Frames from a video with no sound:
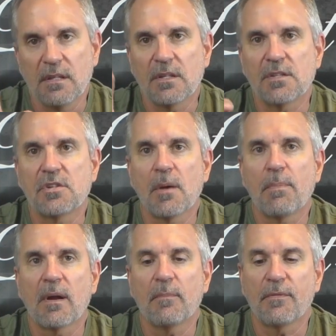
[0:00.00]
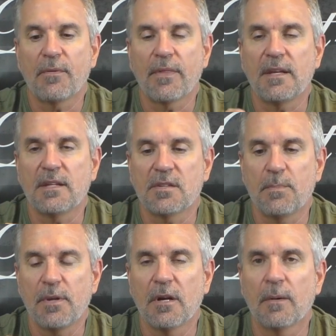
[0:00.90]
you can jump on it before they
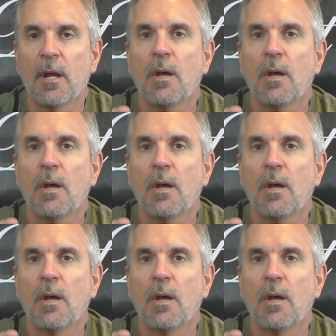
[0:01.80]
disappear.